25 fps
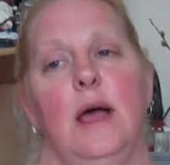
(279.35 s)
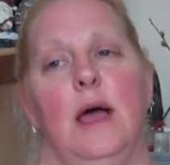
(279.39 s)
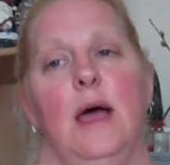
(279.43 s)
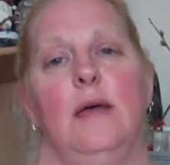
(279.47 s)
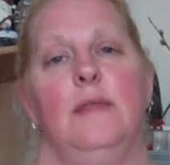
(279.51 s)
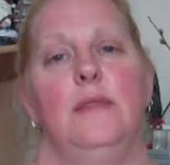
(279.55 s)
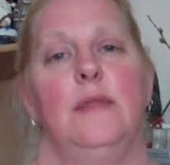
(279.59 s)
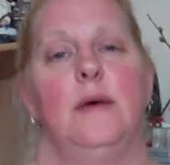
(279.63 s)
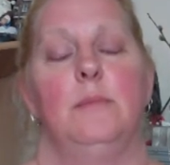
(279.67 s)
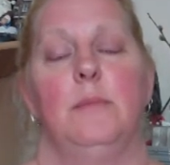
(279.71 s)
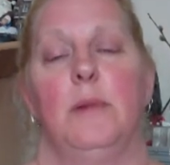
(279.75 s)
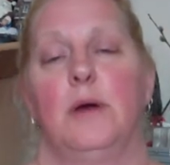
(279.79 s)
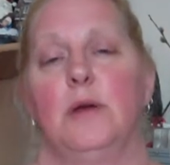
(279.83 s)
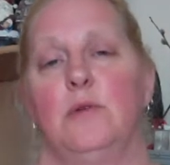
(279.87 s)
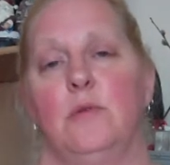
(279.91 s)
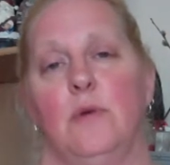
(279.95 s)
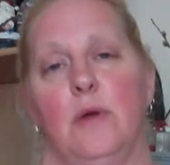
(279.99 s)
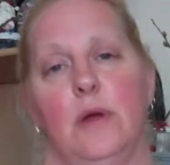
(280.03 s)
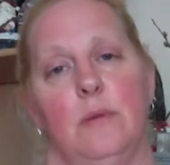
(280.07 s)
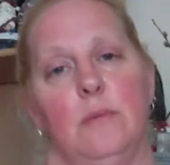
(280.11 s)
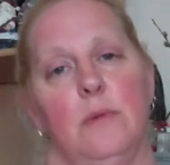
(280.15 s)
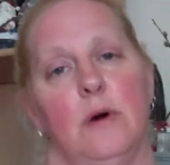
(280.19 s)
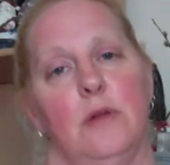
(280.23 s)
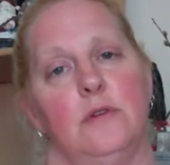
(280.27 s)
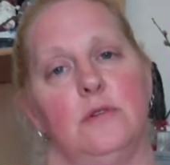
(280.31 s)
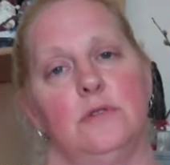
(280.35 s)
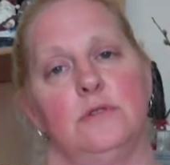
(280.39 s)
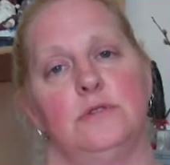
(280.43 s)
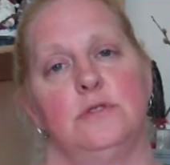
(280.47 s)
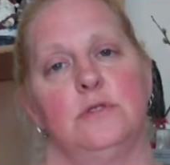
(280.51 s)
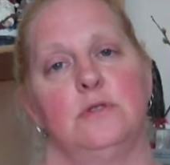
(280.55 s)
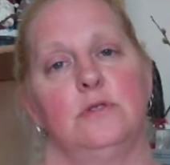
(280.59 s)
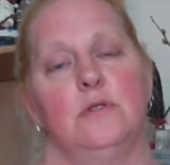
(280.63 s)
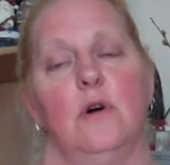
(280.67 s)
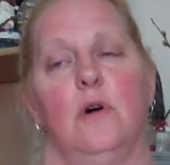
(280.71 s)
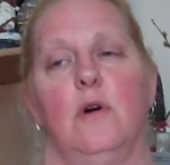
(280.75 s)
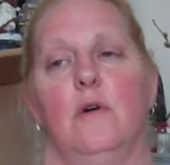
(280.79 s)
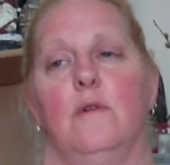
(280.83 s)
And then my grandmother
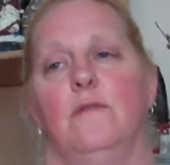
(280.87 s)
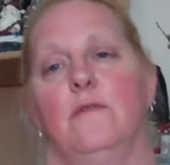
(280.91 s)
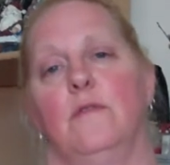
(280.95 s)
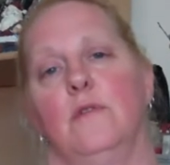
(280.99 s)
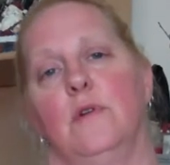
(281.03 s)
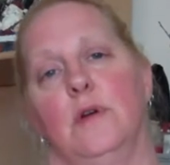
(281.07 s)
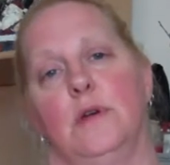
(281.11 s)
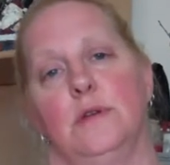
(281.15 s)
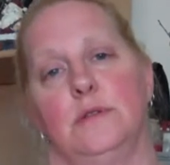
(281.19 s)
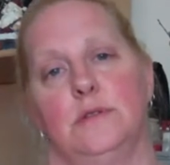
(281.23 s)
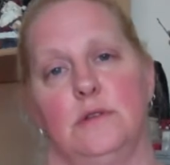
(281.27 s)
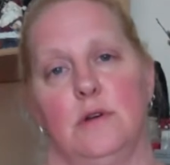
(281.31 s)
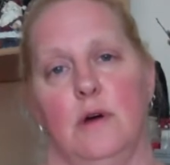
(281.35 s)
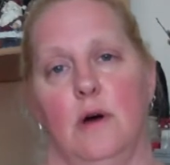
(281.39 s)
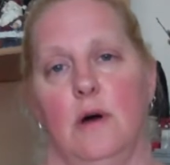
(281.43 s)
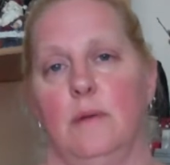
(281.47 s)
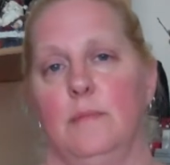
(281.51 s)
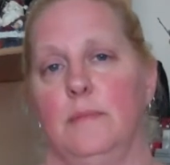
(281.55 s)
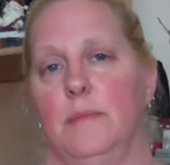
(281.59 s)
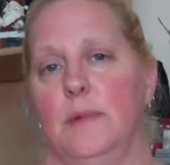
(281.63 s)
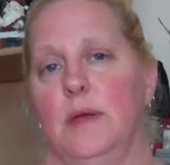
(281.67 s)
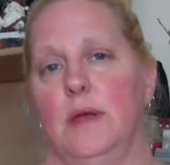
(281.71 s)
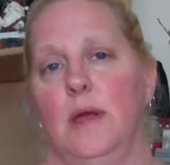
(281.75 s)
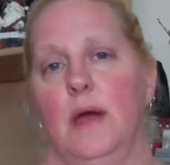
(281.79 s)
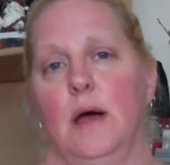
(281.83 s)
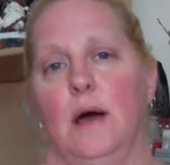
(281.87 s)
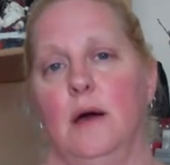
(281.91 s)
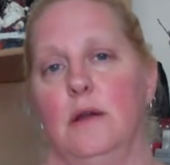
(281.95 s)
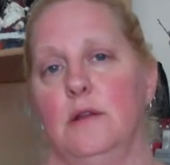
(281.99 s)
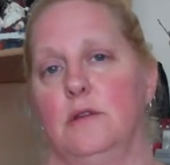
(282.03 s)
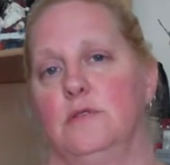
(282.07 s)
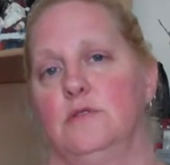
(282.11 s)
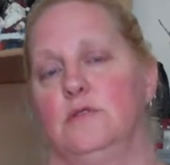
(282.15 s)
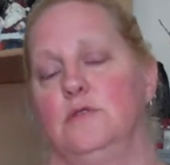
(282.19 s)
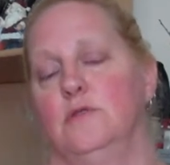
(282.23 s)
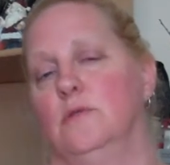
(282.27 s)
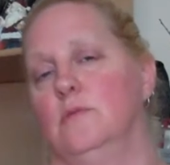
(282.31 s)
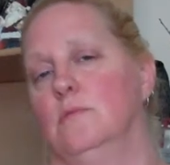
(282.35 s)
took over and taught me how to
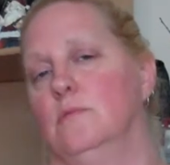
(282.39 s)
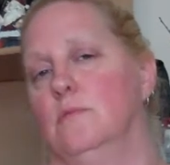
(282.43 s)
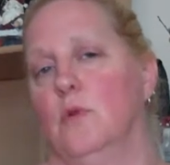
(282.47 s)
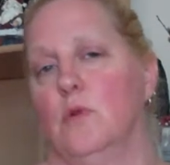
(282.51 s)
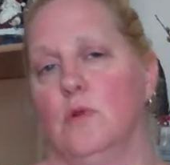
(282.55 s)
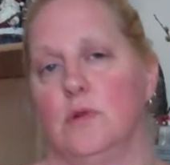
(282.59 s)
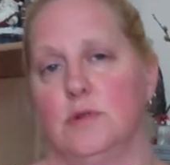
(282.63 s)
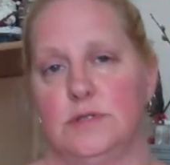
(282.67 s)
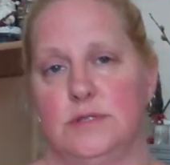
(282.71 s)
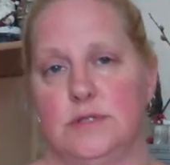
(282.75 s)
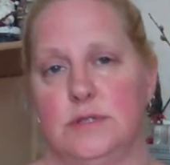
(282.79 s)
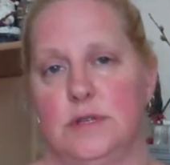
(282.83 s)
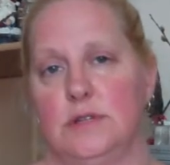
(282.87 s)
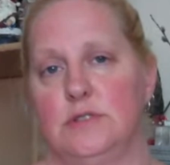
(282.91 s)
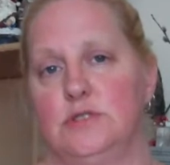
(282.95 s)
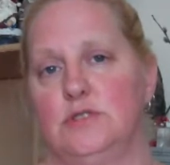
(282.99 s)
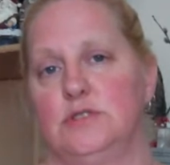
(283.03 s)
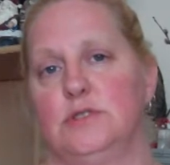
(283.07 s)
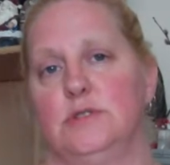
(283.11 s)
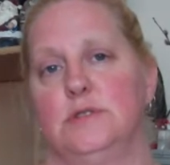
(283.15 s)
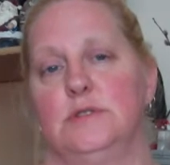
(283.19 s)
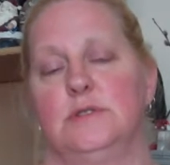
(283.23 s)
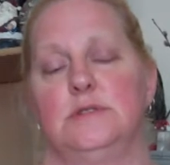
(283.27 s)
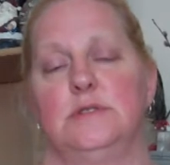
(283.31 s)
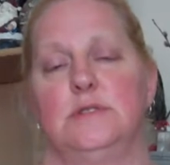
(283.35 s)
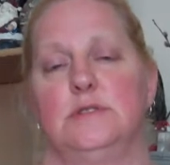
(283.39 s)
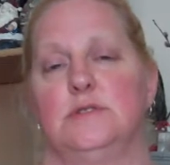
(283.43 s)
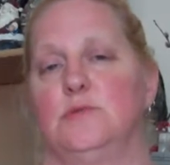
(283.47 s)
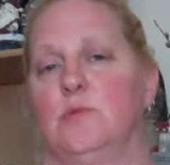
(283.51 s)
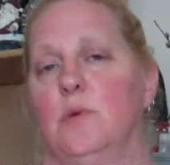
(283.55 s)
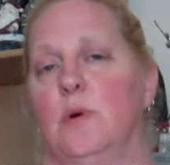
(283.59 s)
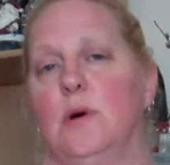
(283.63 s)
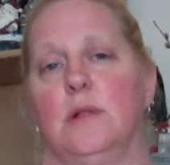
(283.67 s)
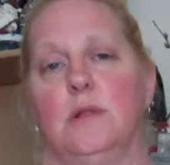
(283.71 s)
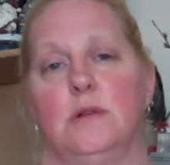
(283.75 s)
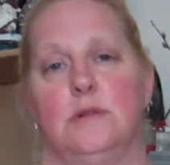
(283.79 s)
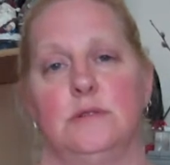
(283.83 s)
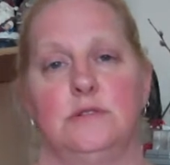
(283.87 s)
do more stitches as
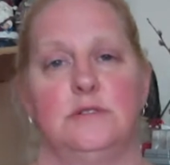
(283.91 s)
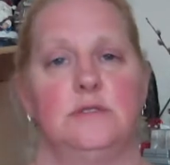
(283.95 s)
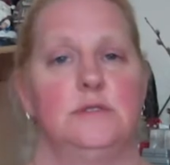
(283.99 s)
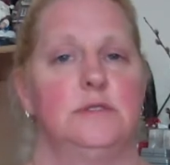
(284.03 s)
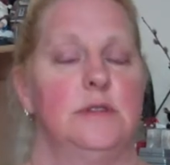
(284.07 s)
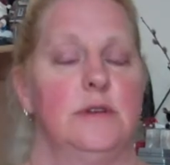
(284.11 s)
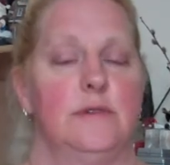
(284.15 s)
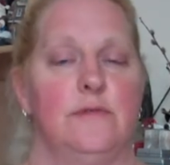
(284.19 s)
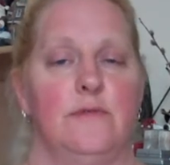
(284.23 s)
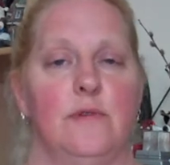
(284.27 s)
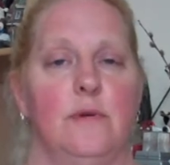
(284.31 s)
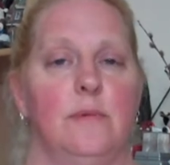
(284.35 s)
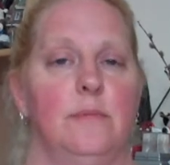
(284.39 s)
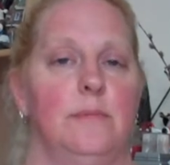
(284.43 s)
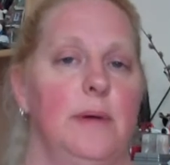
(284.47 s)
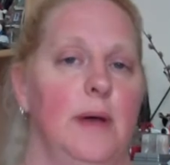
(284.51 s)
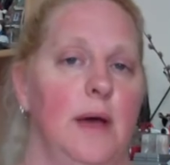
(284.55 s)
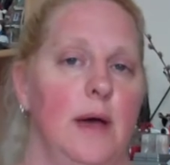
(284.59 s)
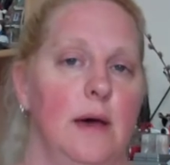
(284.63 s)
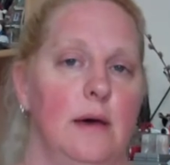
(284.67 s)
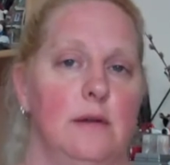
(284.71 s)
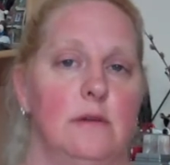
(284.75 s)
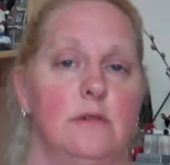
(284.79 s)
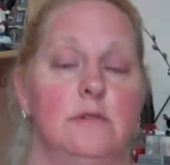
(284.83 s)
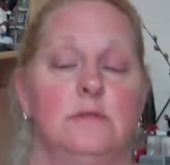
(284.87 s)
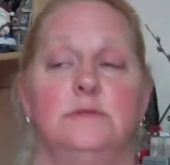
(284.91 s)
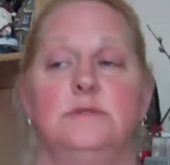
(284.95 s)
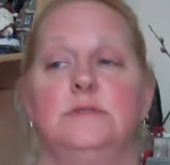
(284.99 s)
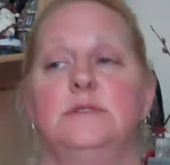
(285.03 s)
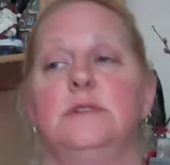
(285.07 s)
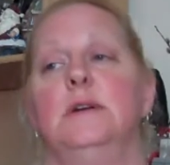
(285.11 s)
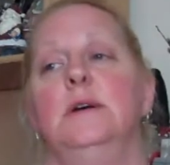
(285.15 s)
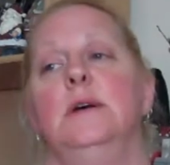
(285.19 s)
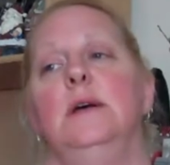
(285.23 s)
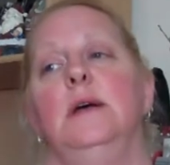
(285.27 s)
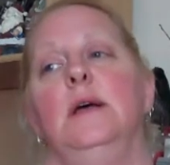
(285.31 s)
well as different patterns.